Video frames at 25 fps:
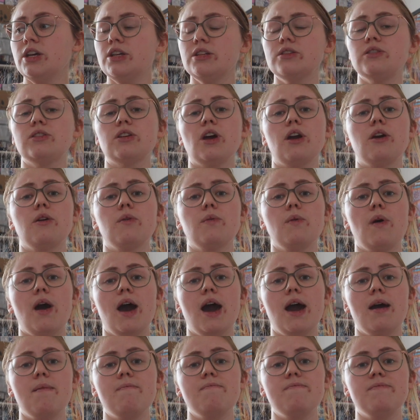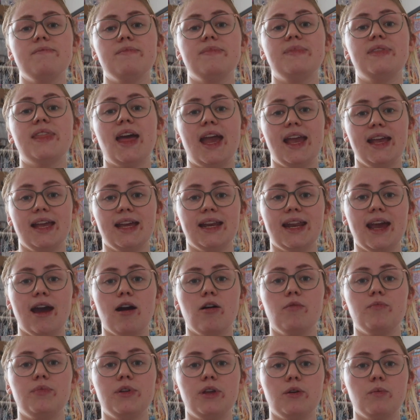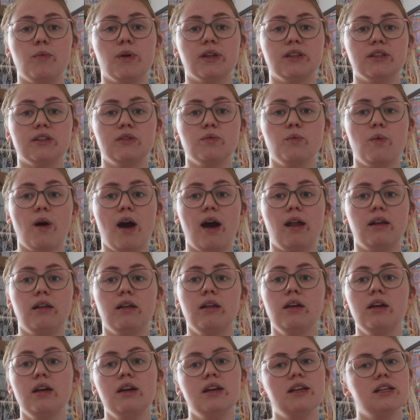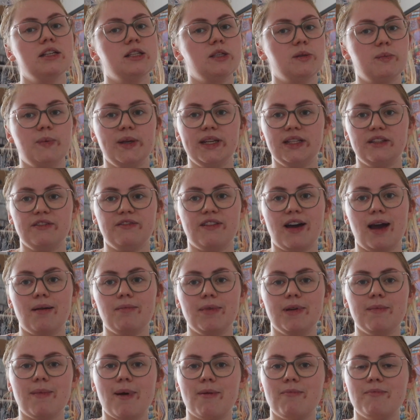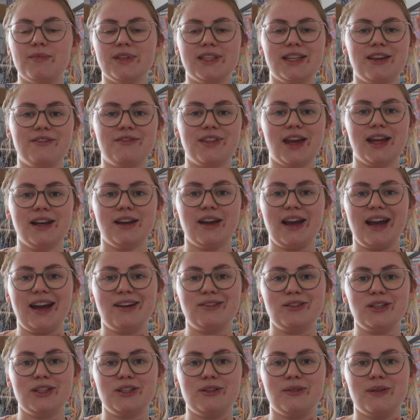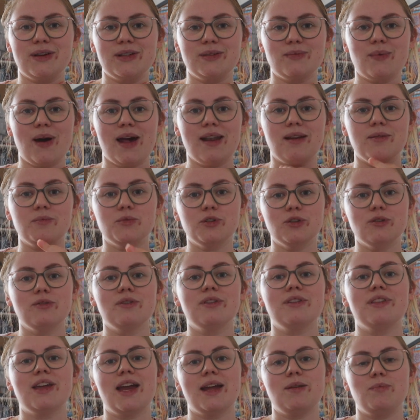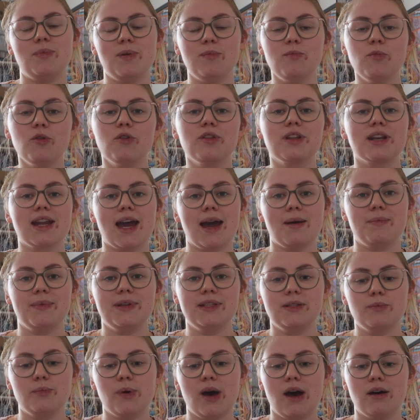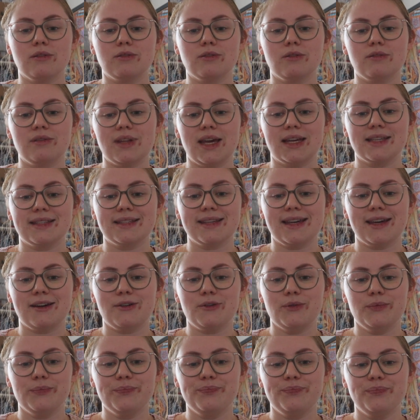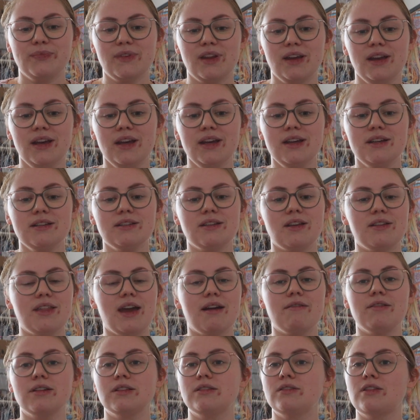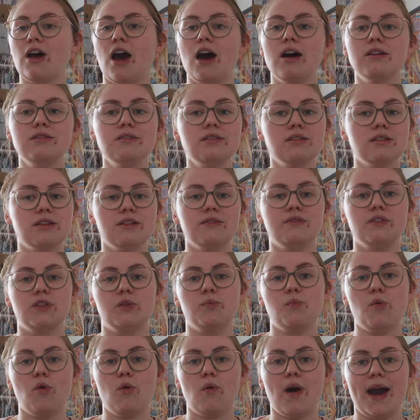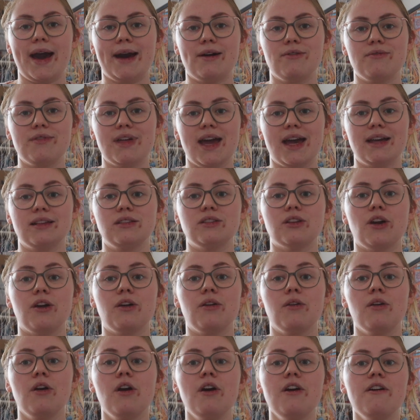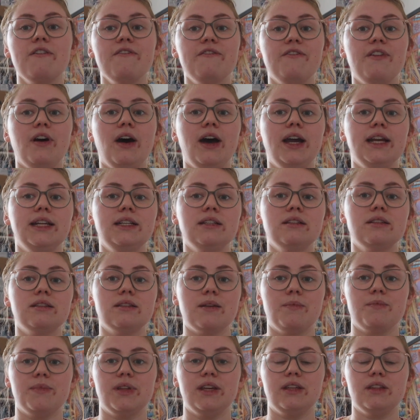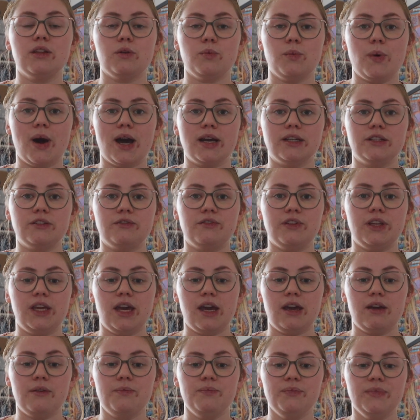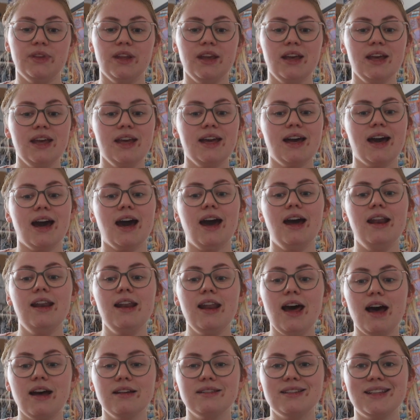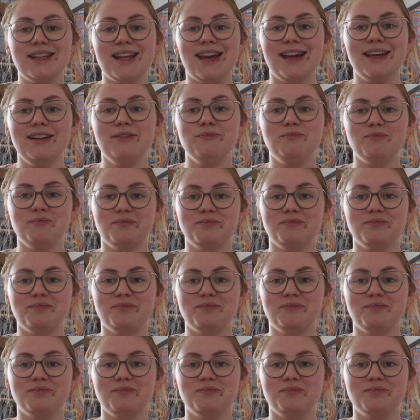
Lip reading: So they can help you one-to-one. Speak to family members if they know how to do it as well. I'm sure that they'd be more than happy to pass on their skill. So there are tons of support out there, so find something that works for you. And lastly,